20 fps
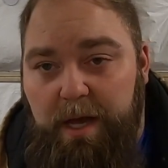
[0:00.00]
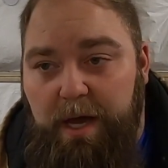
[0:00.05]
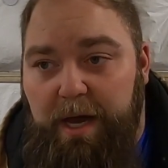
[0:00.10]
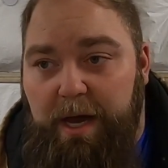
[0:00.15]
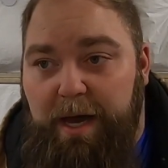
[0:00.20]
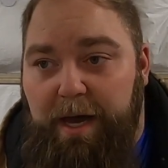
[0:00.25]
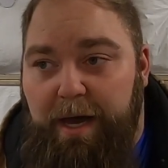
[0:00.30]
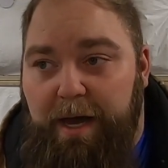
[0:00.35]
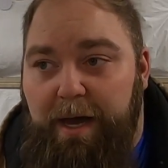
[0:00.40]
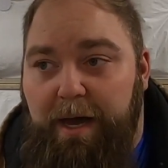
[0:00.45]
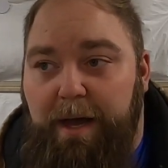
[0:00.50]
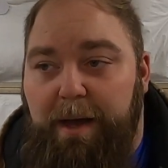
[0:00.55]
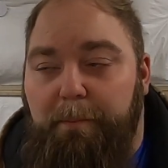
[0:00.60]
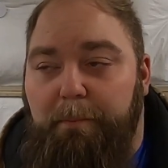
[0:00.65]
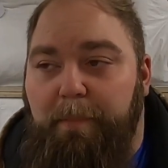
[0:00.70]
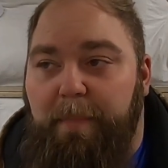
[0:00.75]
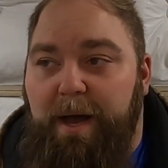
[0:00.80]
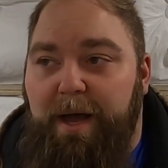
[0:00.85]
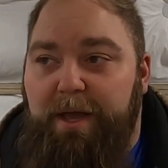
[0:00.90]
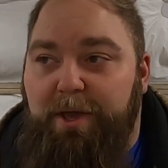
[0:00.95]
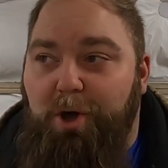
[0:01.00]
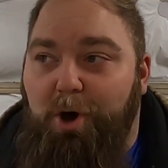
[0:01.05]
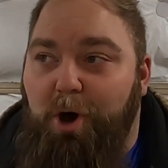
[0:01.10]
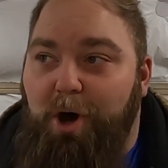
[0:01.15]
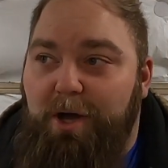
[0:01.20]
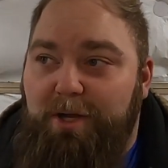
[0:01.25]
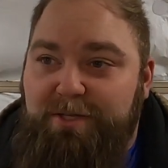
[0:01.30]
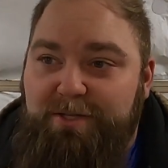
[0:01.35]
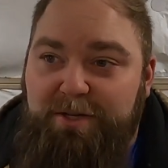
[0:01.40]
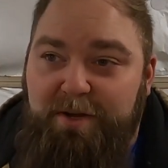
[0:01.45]
My
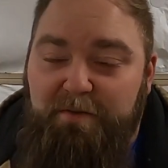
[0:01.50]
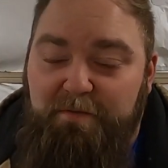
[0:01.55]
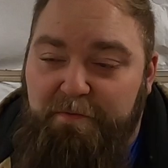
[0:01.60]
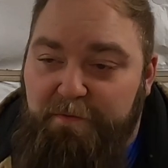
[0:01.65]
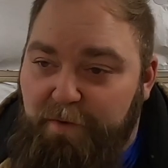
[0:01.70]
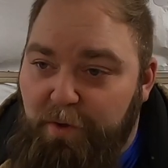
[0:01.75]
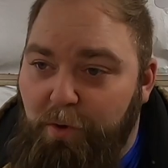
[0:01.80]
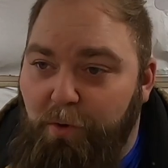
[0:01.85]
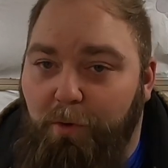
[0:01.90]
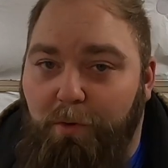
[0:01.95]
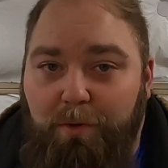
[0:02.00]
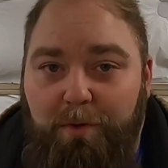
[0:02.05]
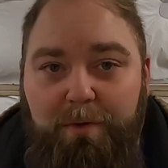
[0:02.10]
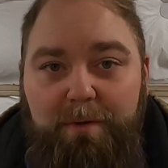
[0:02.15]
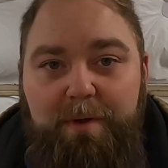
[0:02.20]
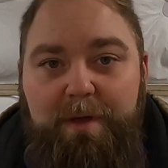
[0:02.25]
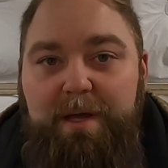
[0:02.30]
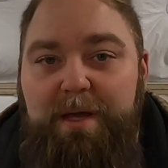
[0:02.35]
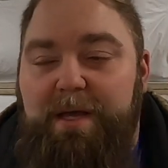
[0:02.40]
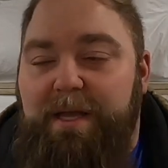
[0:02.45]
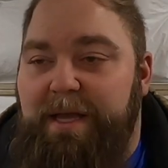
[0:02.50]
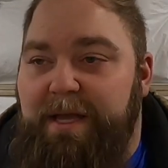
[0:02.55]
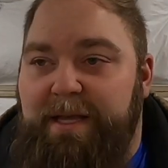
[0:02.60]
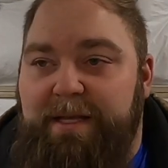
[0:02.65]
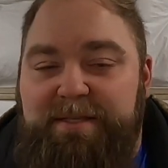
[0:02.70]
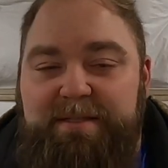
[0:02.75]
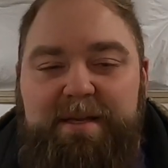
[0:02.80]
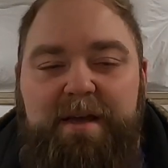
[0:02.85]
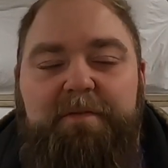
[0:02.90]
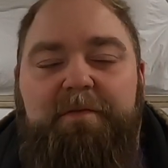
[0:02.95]
cost of fuel
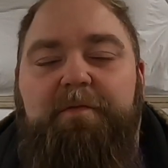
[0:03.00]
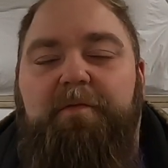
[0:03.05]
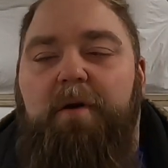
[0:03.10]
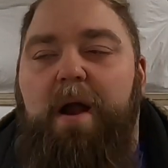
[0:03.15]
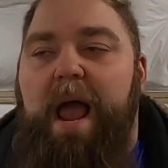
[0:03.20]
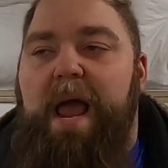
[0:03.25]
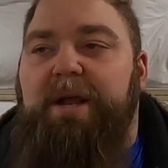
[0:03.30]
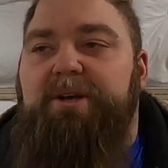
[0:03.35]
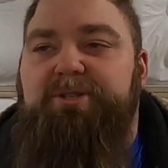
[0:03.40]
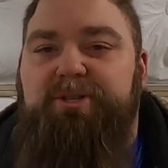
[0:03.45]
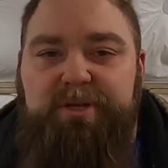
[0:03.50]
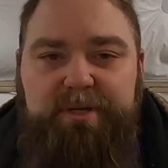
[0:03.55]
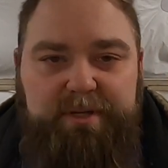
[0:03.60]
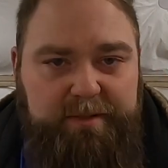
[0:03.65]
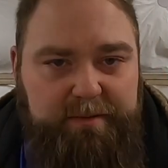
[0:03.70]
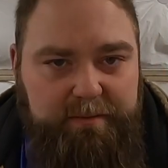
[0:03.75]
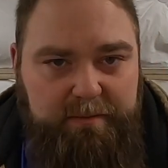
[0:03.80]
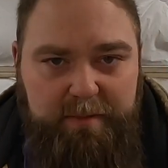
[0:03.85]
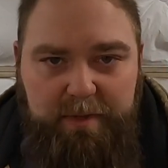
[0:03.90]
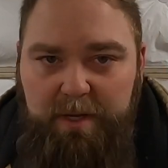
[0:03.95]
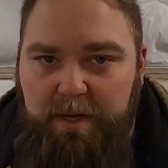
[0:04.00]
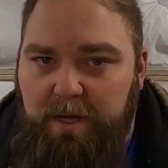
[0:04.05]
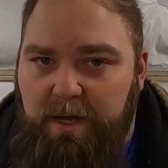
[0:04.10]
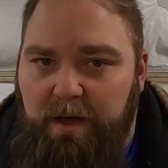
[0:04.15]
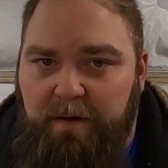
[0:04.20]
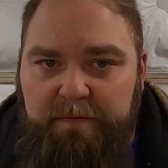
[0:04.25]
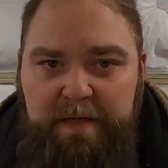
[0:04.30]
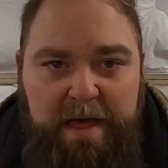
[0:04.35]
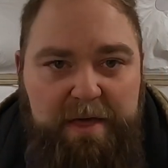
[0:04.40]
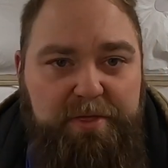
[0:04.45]
is a fraction
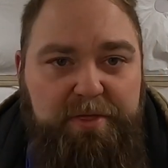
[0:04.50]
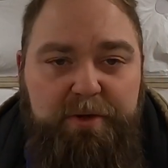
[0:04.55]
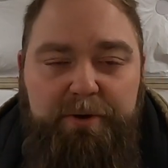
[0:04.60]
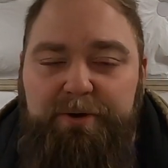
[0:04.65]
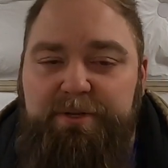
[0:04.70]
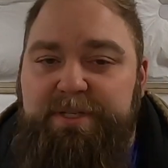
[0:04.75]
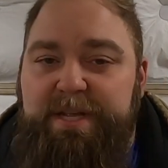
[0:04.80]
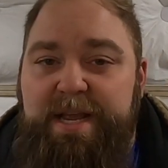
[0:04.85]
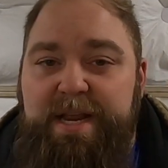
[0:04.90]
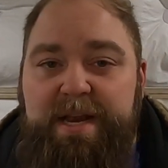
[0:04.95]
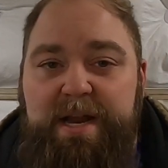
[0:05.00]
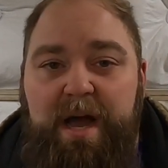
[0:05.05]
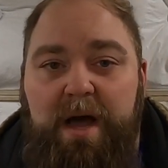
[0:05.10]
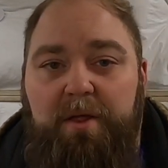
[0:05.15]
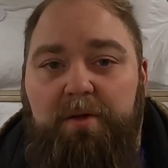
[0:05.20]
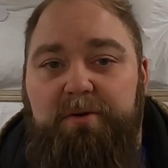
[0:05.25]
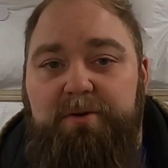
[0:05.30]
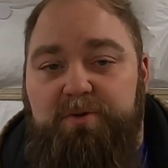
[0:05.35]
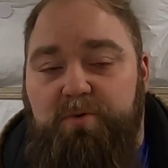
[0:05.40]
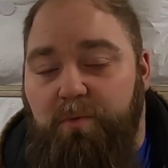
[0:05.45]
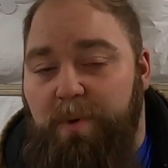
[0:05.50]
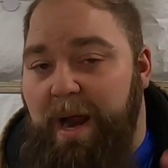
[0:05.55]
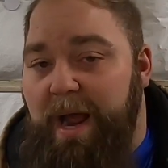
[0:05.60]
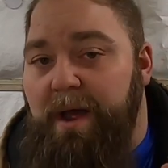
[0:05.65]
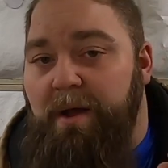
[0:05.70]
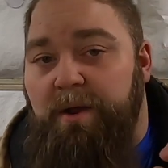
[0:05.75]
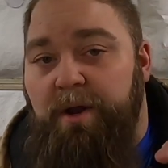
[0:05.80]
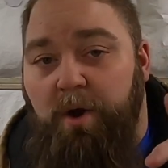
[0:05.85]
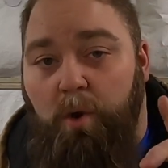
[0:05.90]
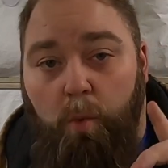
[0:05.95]
of that $13
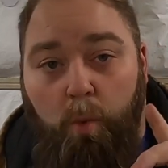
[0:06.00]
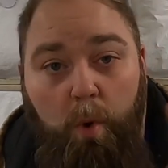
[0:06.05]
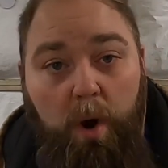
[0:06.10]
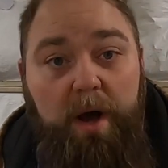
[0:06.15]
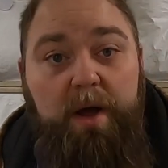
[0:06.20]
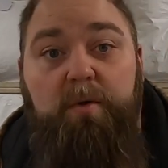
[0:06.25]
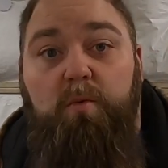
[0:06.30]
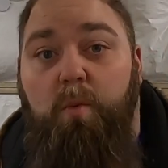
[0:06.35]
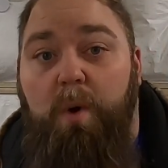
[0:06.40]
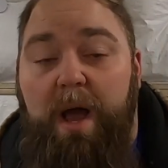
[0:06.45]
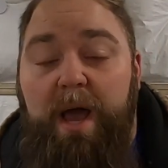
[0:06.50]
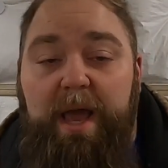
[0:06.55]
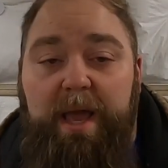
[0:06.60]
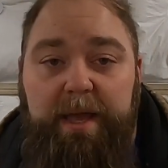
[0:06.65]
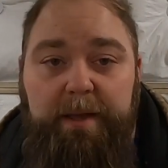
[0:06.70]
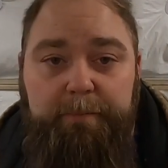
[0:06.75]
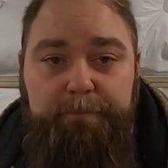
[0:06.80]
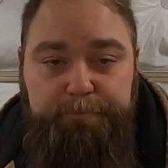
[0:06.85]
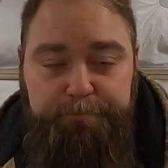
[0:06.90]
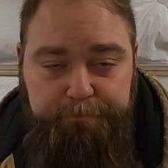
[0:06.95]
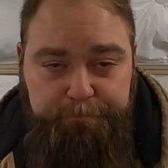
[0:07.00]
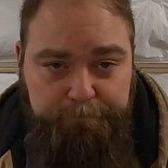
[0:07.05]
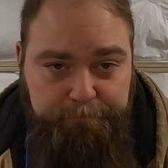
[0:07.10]
round, one way.